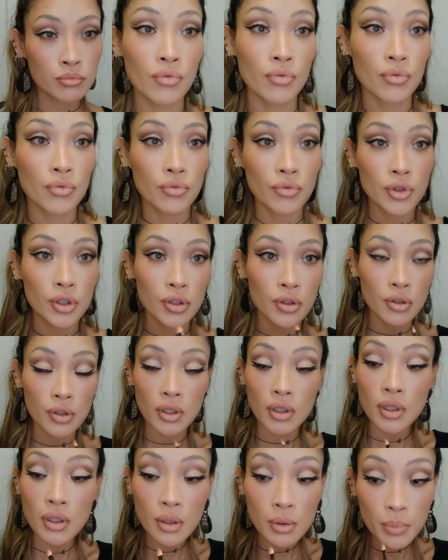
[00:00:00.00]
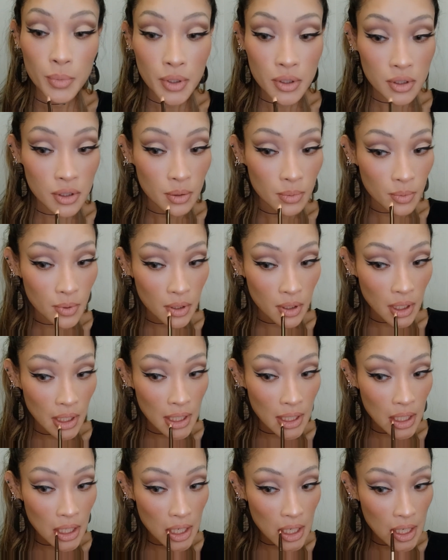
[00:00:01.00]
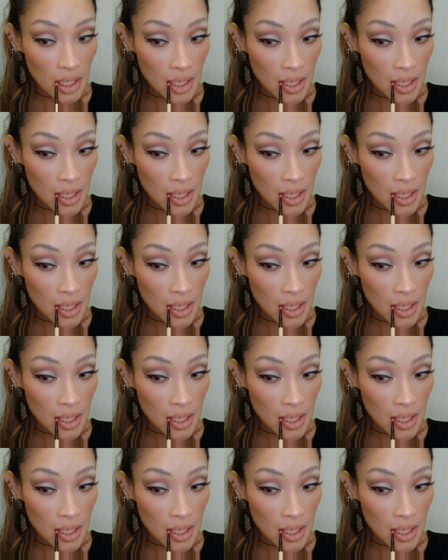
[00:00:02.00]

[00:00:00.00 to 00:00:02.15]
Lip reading: I'm just gonna kind of mix them together.